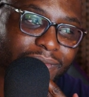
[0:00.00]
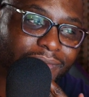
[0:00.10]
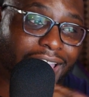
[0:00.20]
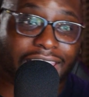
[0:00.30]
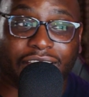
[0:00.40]

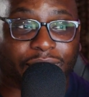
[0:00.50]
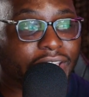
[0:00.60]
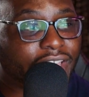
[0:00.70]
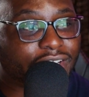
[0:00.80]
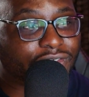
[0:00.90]
I can't rank
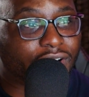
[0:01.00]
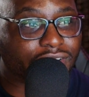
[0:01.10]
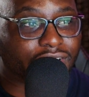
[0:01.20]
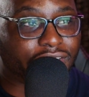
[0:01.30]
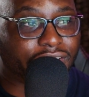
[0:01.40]
it as far as
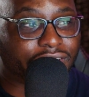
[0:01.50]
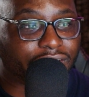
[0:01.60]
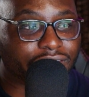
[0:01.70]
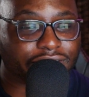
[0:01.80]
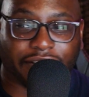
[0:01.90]
all the other
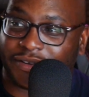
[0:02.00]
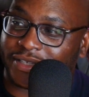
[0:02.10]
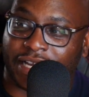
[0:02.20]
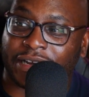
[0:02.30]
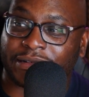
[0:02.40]
arcs go because
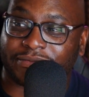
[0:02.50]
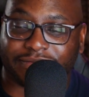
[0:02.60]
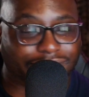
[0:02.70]
I don't